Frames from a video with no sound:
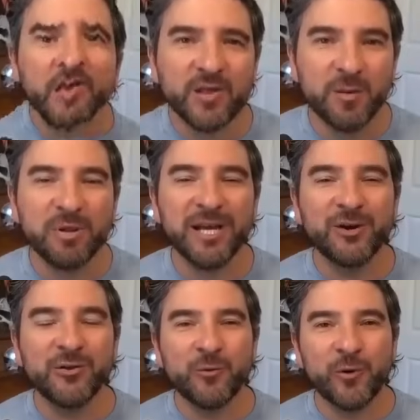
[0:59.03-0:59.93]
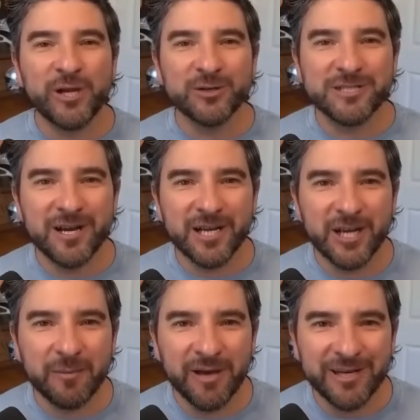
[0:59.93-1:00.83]
The player that we are
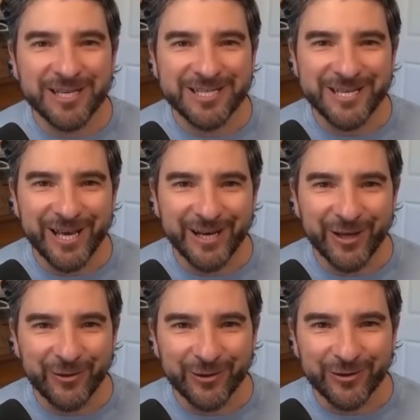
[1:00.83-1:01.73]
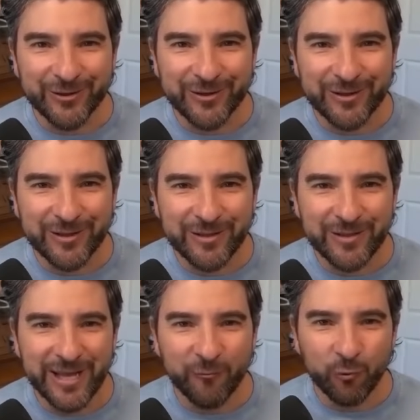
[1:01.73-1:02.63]
talking about is none other
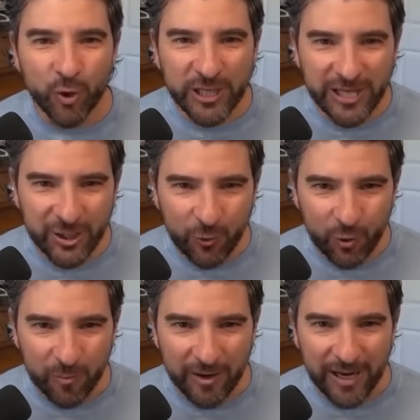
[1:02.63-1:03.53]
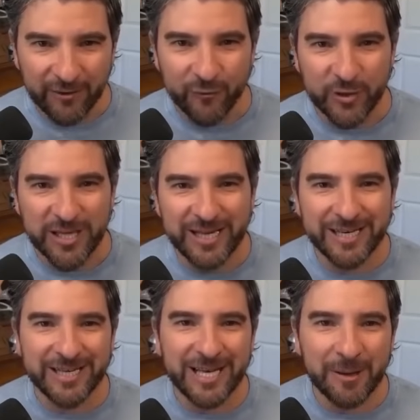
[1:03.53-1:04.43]
than rookie quarterback for the
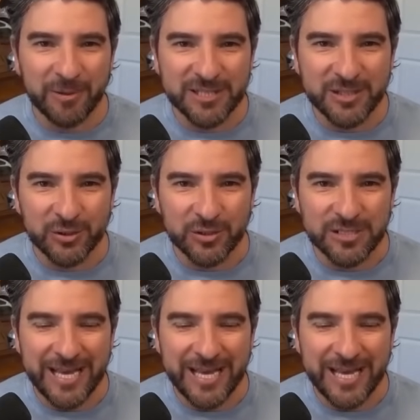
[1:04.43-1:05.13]
Indianapolis Colts,